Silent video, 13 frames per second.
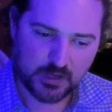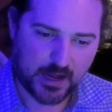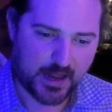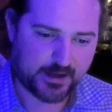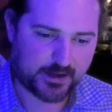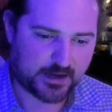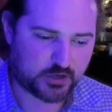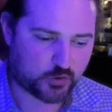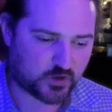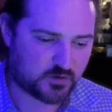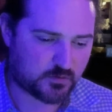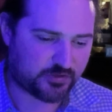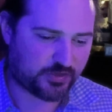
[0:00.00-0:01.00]
And I
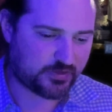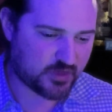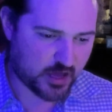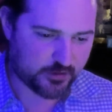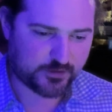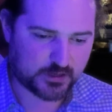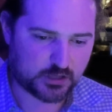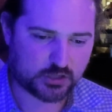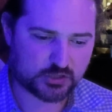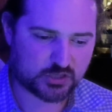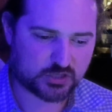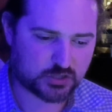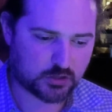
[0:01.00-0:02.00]
agree with nothing
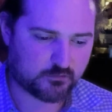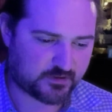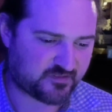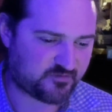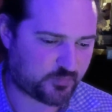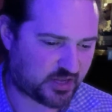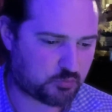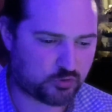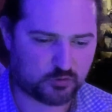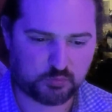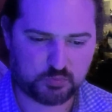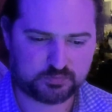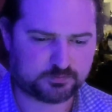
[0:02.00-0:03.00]
conservative
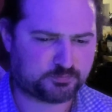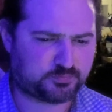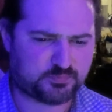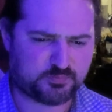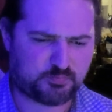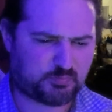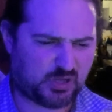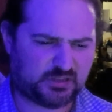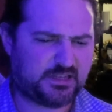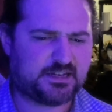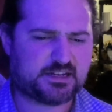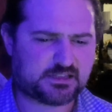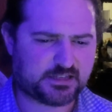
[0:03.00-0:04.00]
people
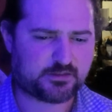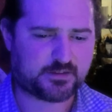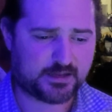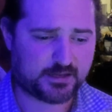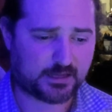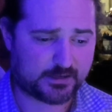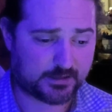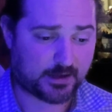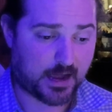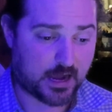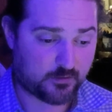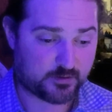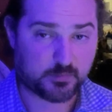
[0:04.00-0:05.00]
politically think, and yet
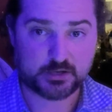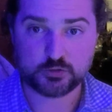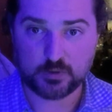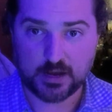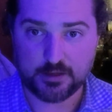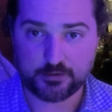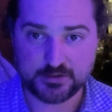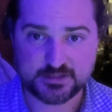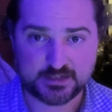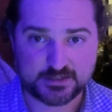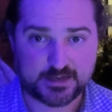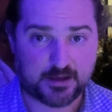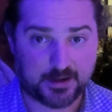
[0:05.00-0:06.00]
I would much rather
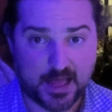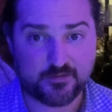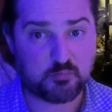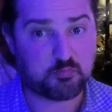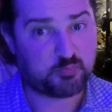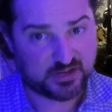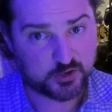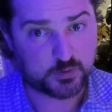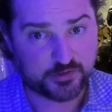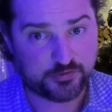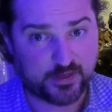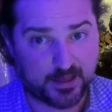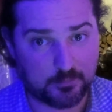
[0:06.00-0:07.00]
sit down and have a beer
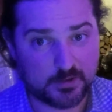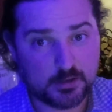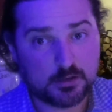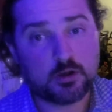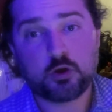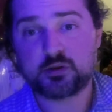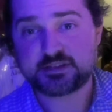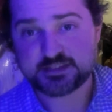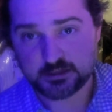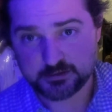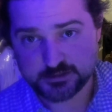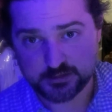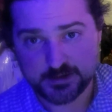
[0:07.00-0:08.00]
with them, or a
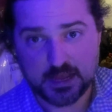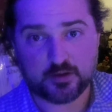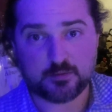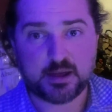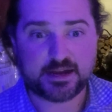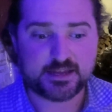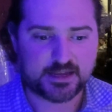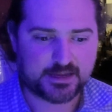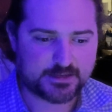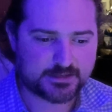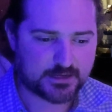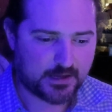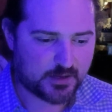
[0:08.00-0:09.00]
seltzer now in my
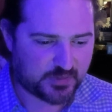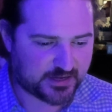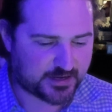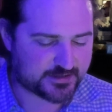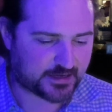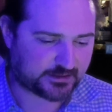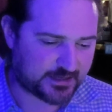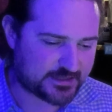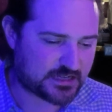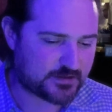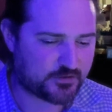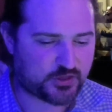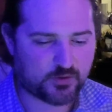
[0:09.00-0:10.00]
case, because at least,
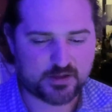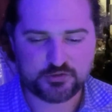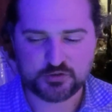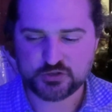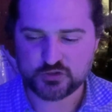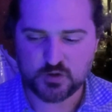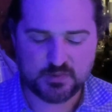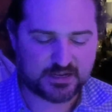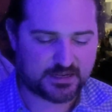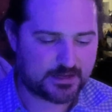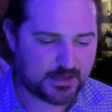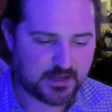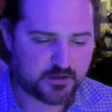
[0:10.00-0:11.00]
even though there's so
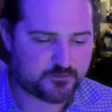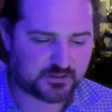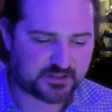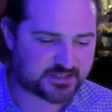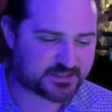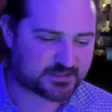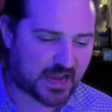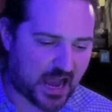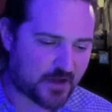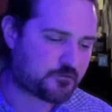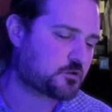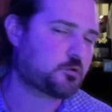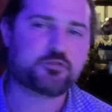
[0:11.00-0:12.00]
many
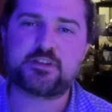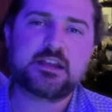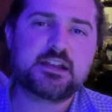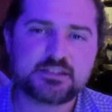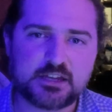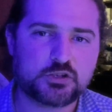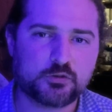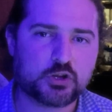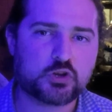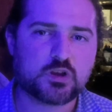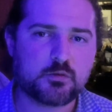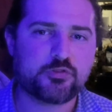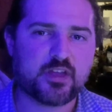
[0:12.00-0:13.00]
philosophical things I don't
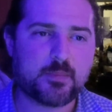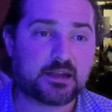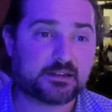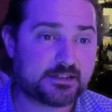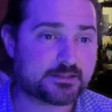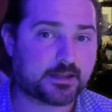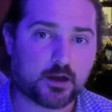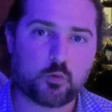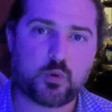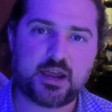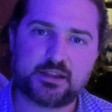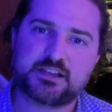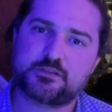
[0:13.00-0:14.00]
agree with them, at least they are
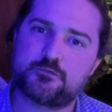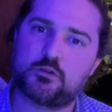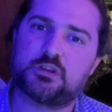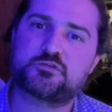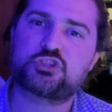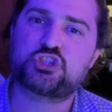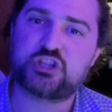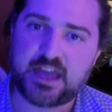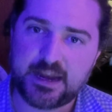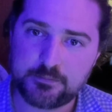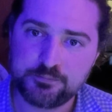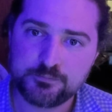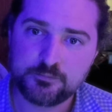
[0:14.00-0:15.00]
way less full of shit.
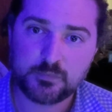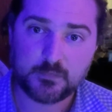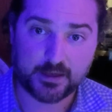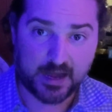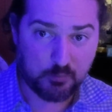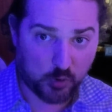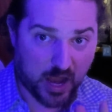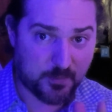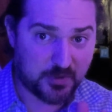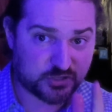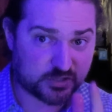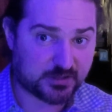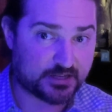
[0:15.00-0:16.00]
And I
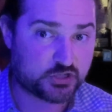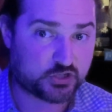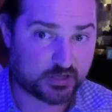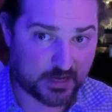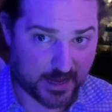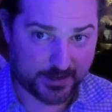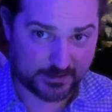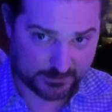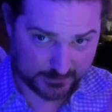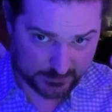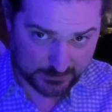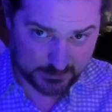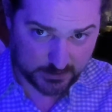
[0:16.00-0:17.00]
promise you this, you gotta
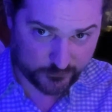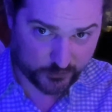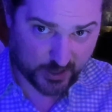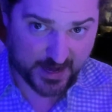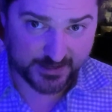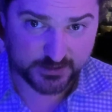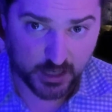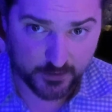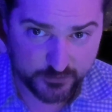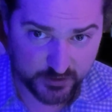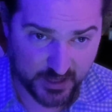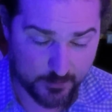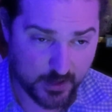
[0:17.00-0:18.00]
give your hats off to
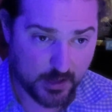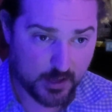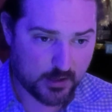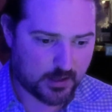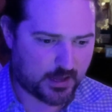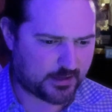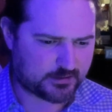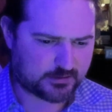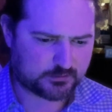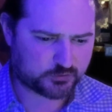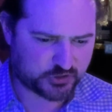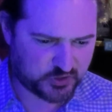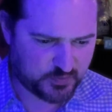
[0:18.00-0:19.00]
them and
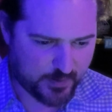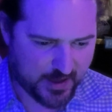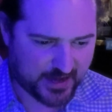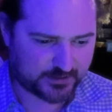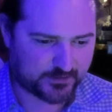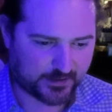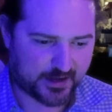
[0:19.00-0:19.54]
respect that.